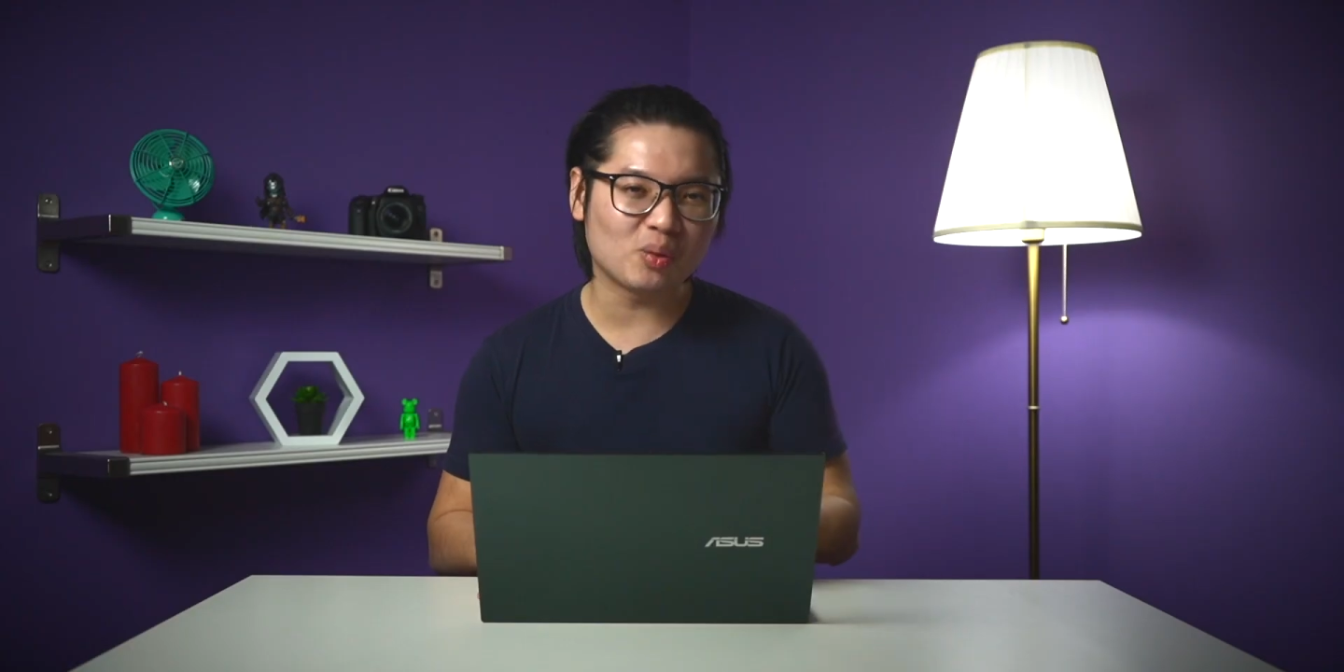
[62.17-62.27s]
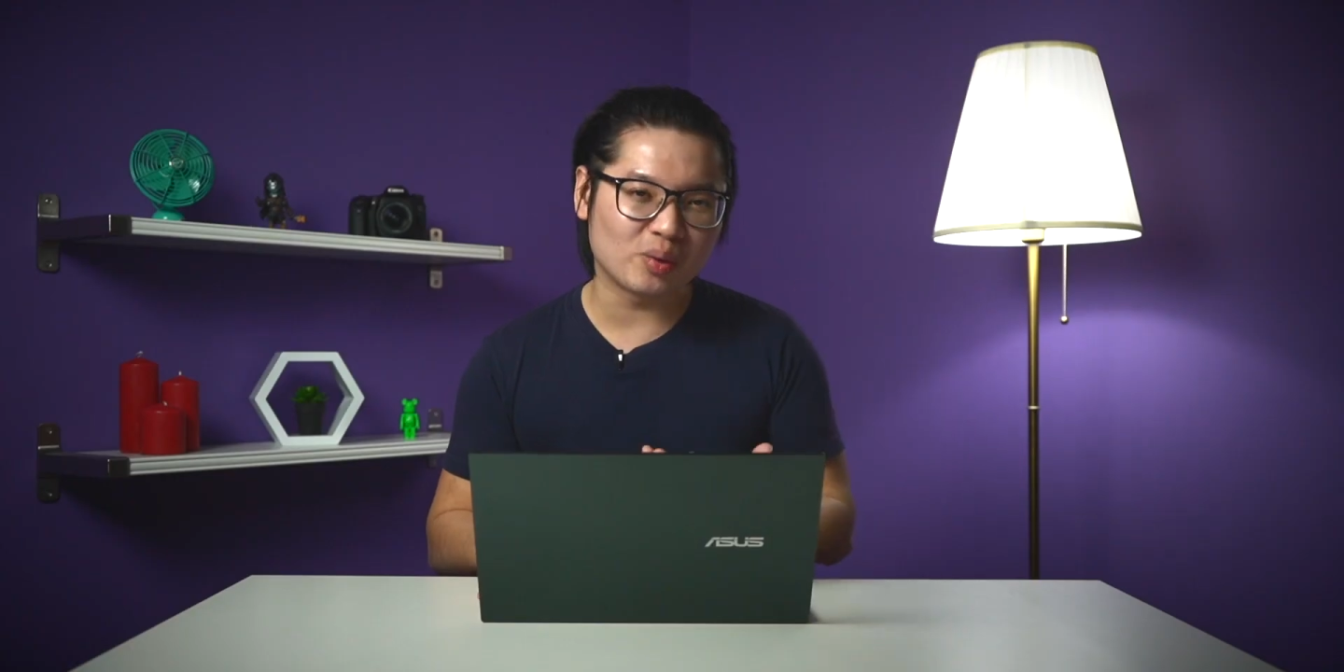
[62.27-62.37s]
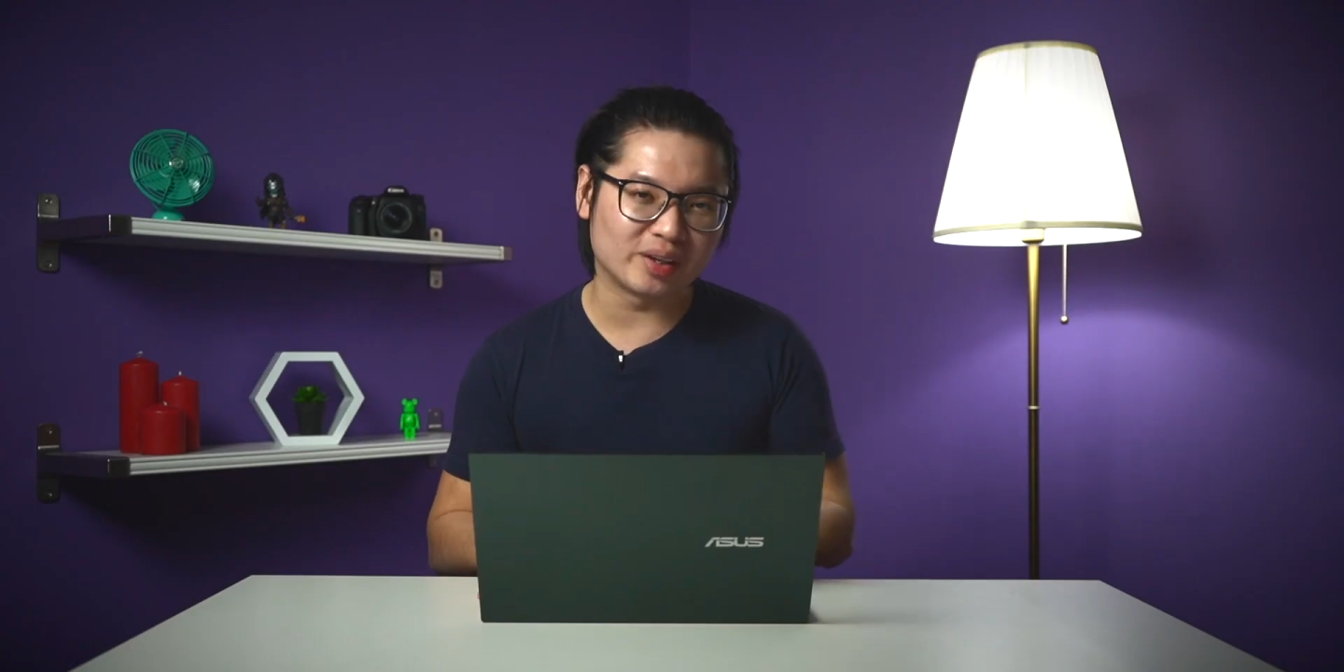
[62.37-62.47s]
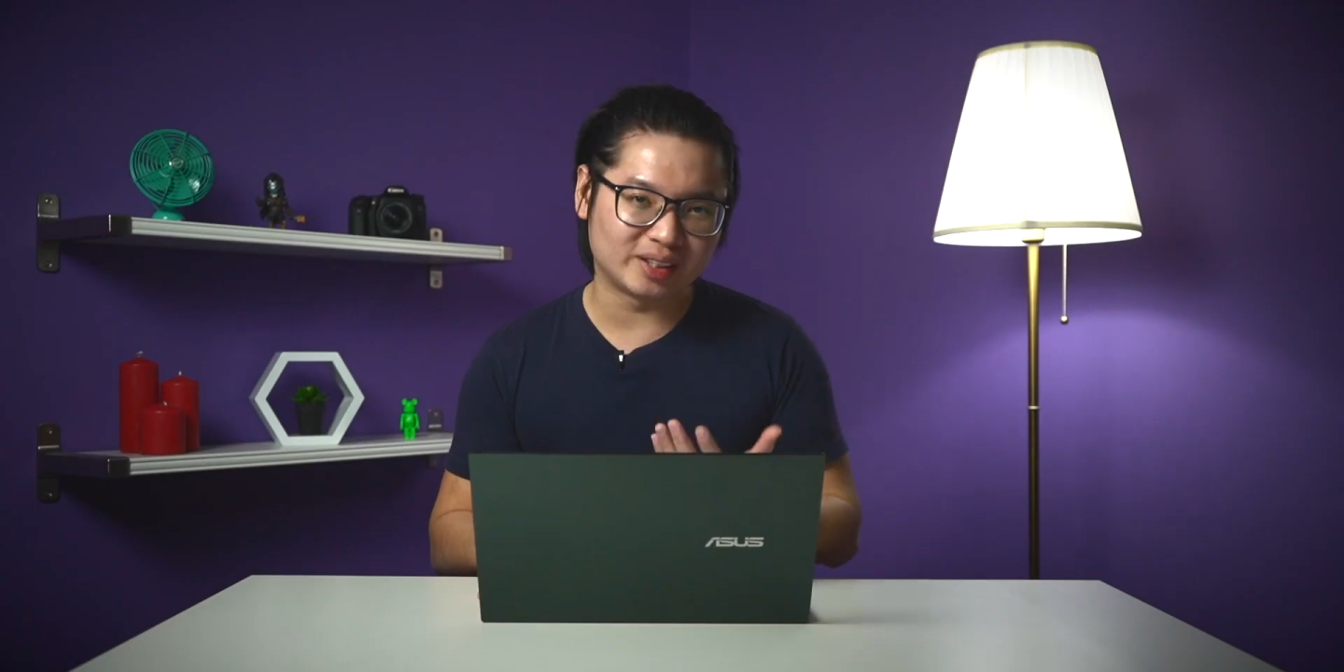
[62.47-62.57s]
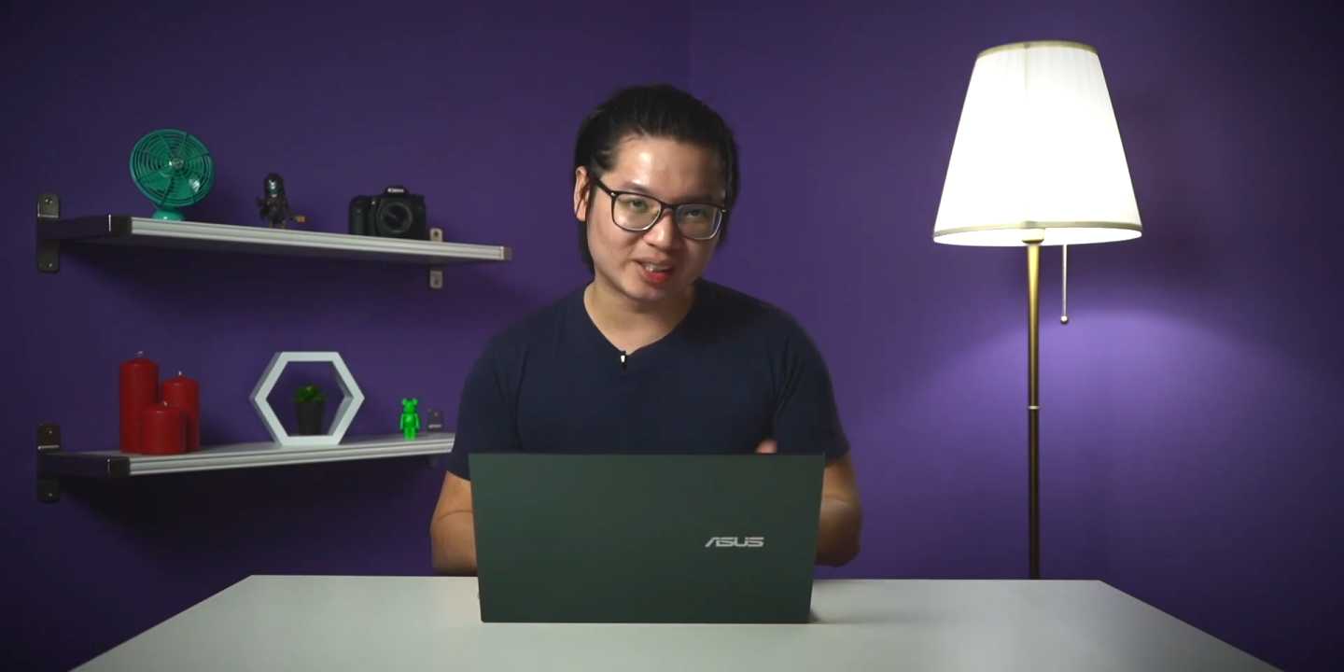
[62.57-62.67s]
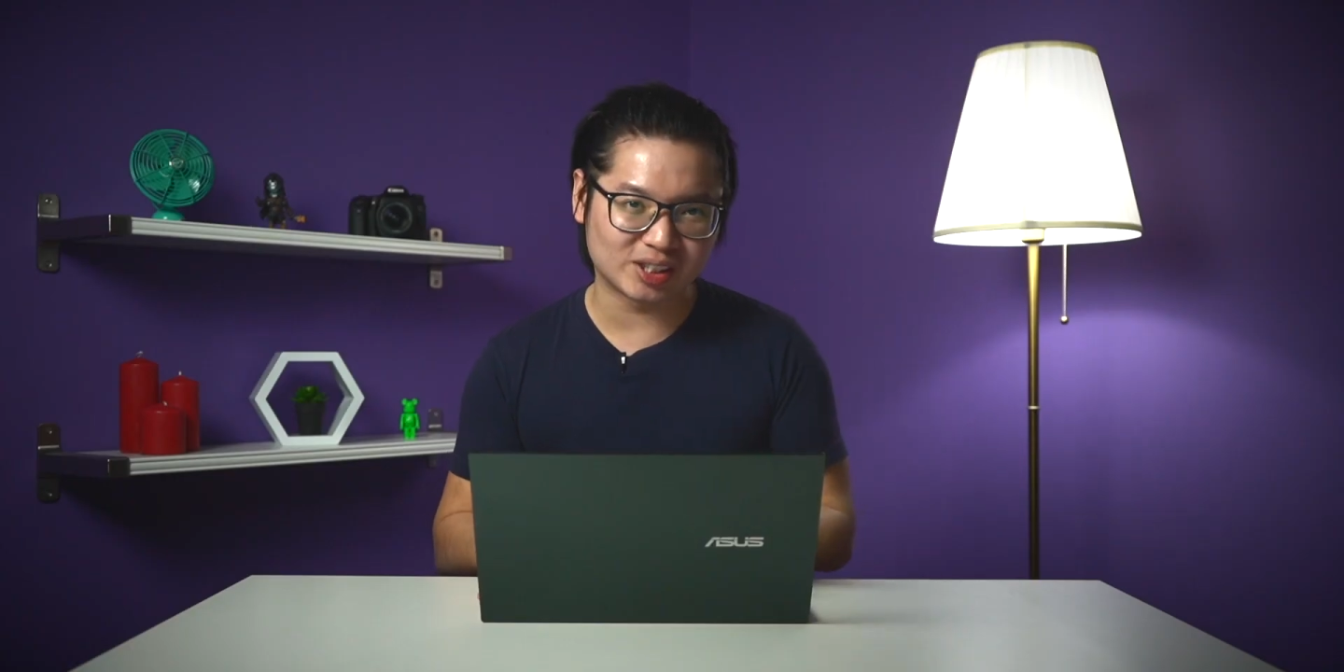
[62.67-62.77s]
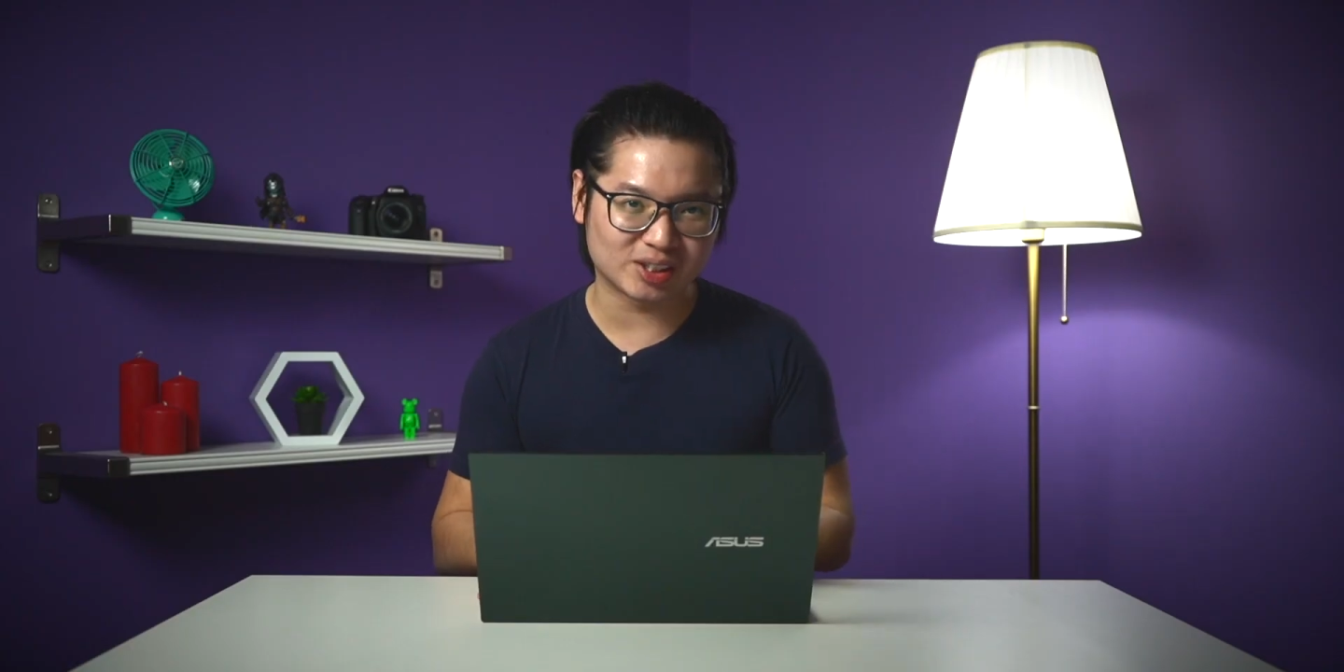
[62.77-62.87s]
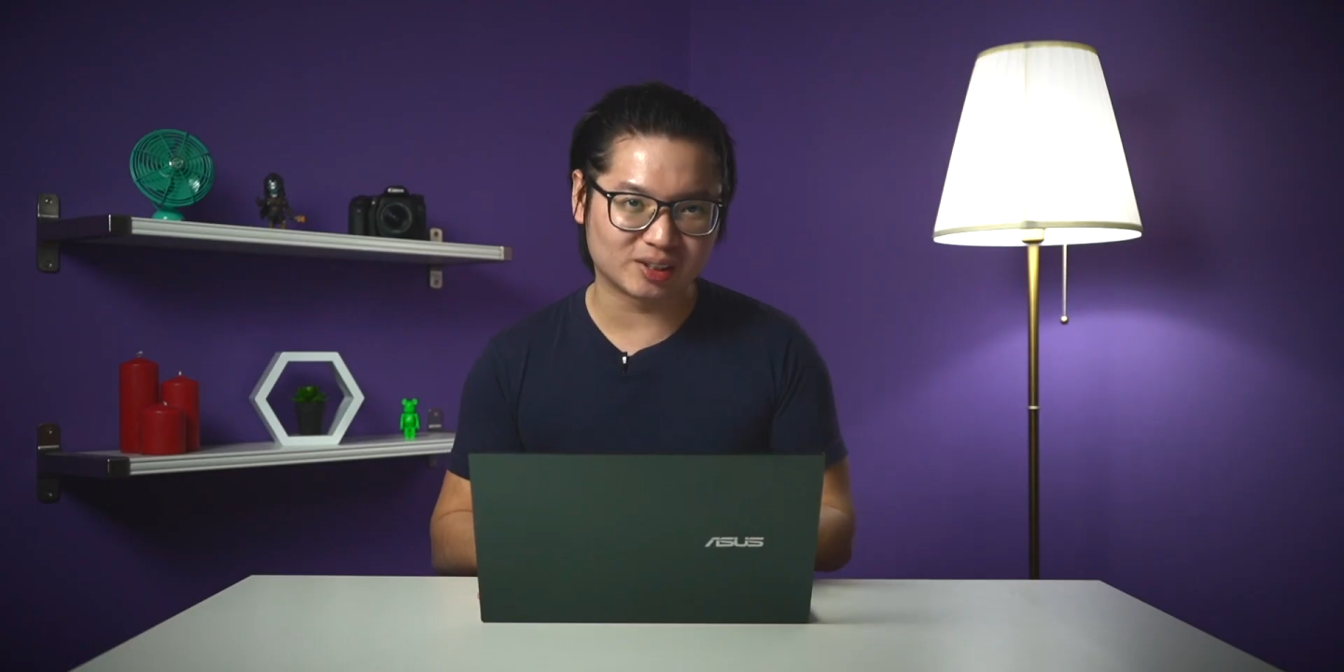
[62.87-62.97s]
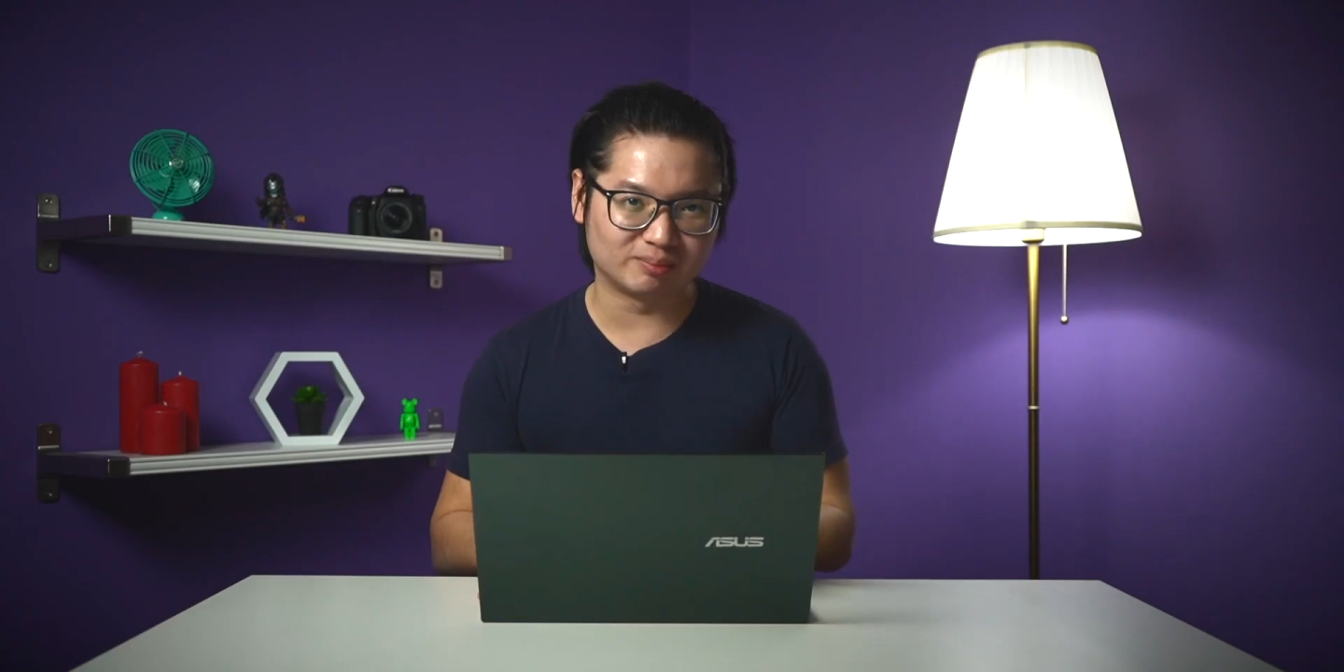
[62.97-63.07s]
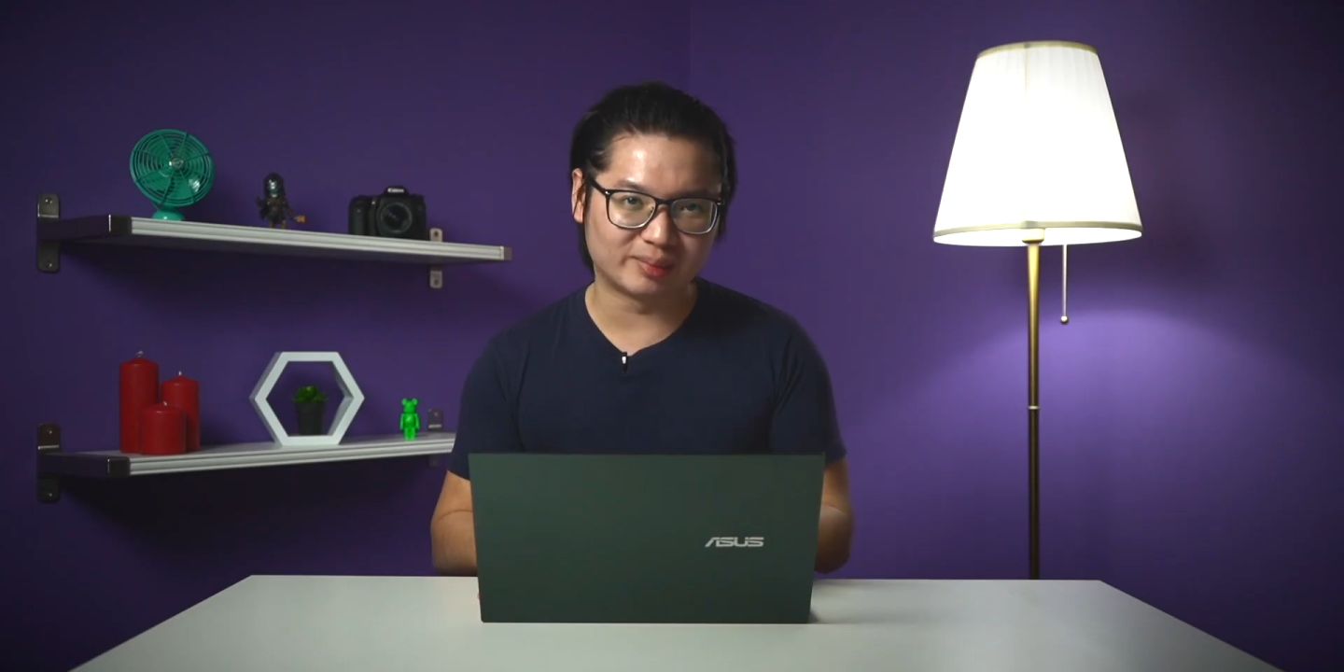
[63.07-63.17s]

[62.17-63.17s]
weird decision,